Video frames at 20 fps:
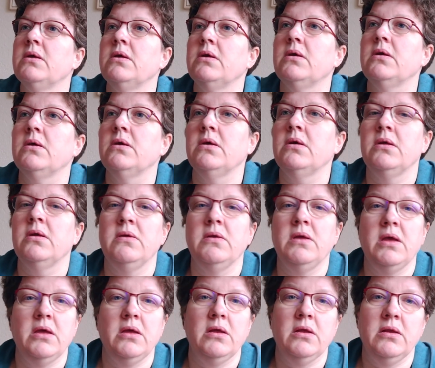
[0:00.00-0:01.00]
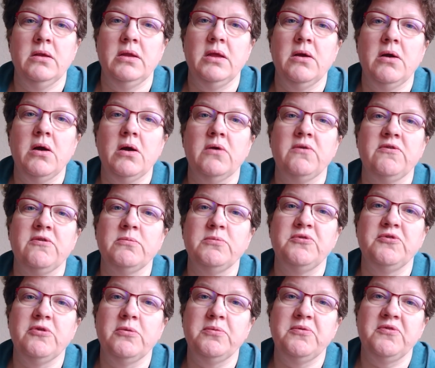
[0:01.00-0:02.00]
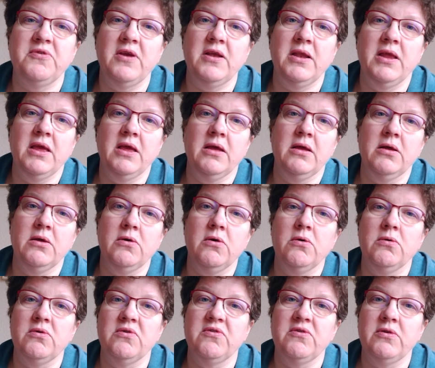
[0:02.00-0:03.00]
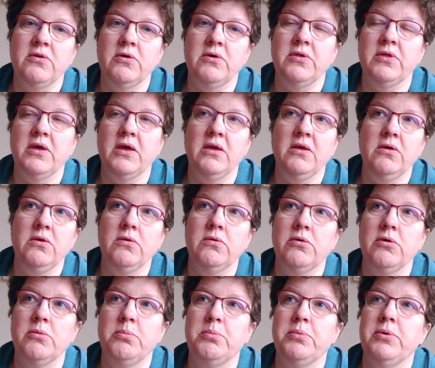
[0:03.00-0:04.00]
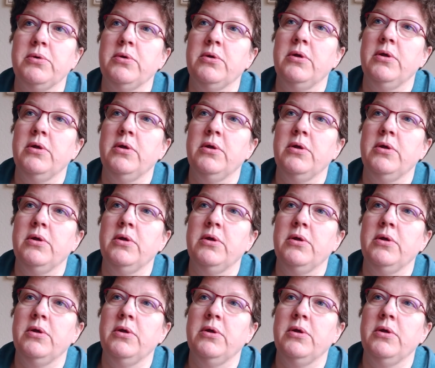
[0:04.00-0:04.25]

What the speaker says: There are some shops selling Congress cloth in Europe,